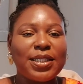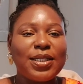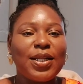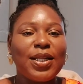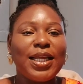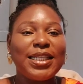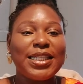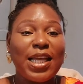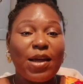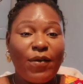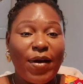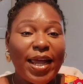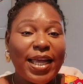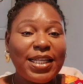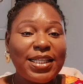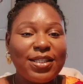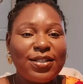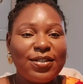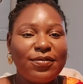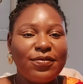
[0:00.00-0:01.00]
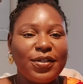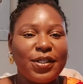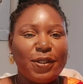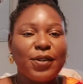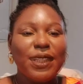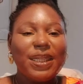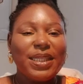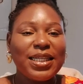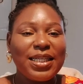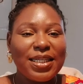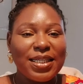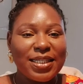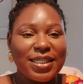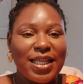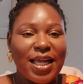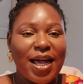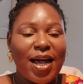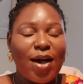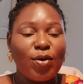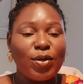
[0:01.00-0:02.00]
So let's get right into the video. First thing is
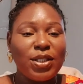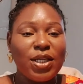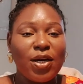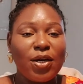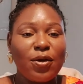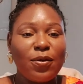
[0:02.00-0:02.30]
that I'll tell